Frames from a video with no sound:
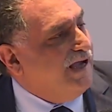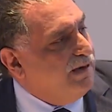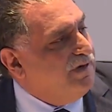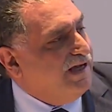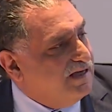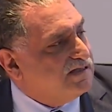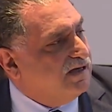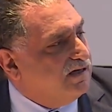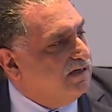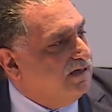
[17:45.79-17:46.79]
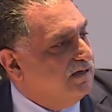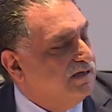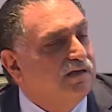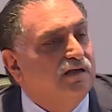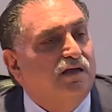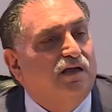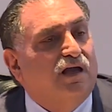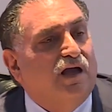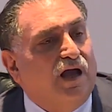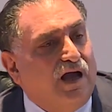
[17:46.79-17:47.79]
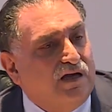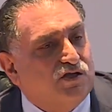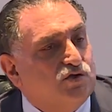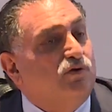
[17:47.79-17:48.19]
Sharon started a military